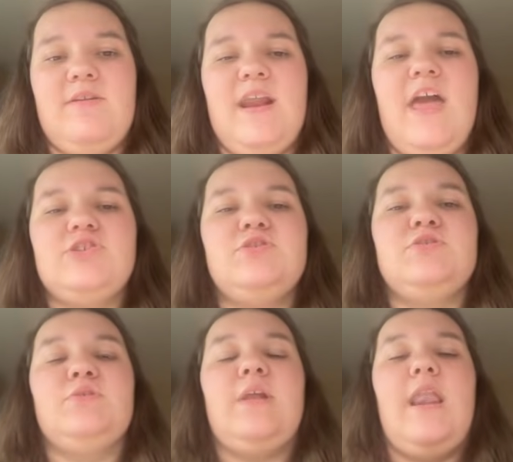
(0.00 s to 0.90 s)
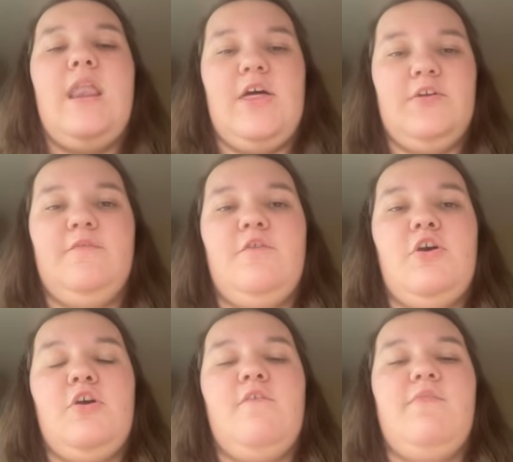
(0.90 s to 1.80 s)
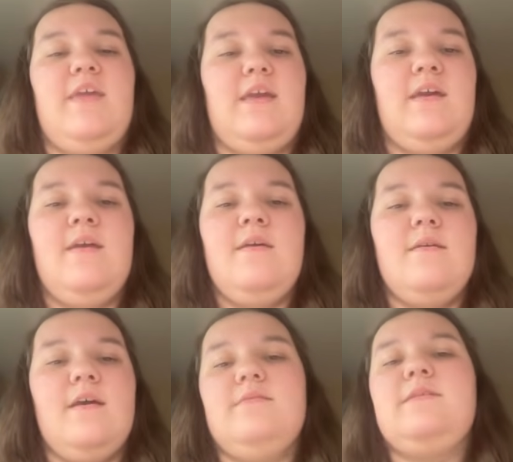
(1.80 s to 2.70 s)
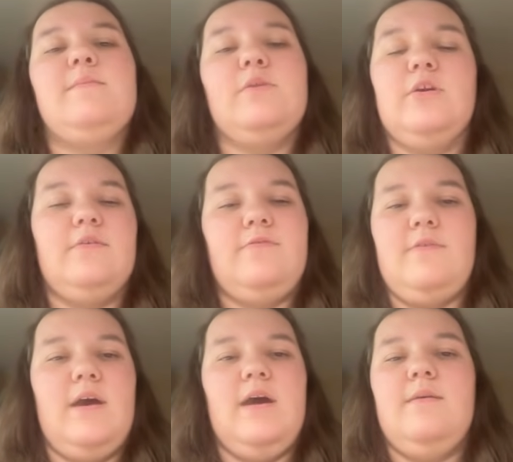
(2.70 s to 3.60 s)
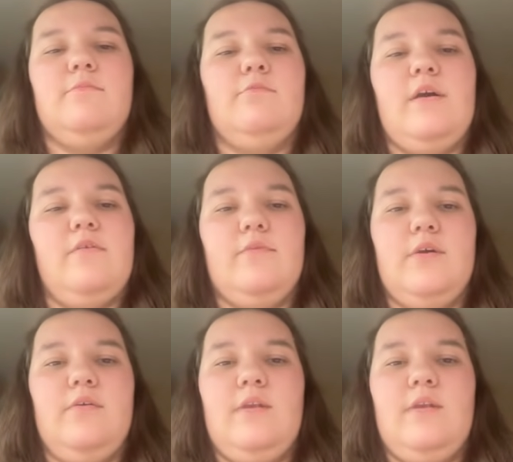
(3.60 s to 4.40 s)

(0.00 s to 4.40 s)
I actually sold another photo of the similar railroad